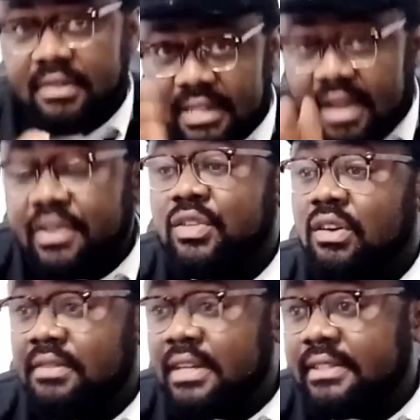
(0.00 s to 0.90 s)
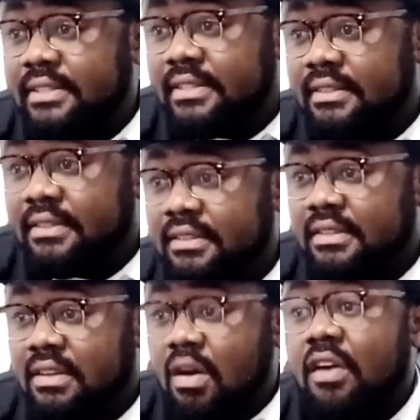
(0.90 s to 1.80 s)
Now it's correct.
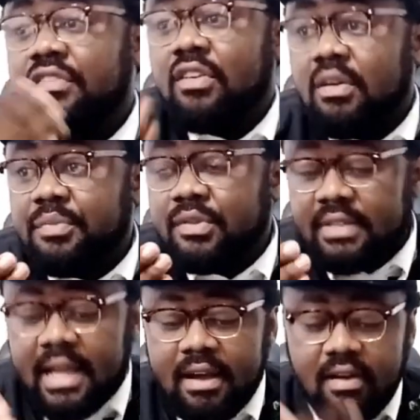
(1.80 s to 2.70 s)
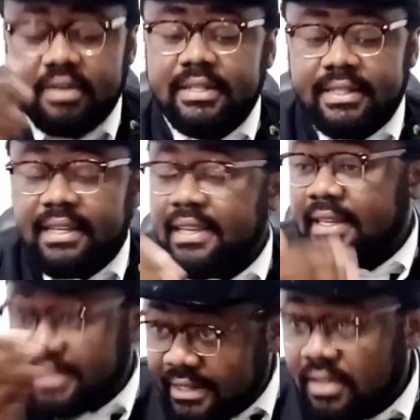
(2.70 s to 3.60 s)
Off your computer, on it
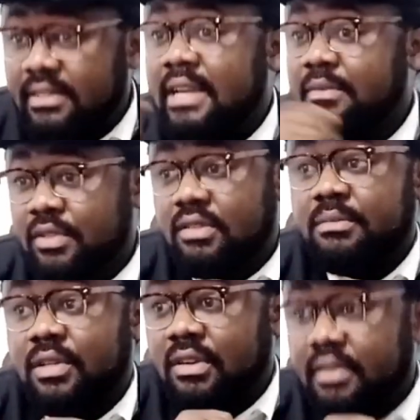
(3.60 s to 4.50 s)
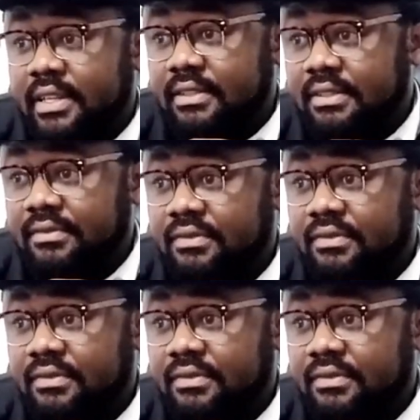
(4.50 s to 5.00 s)
again, your time will still be correct.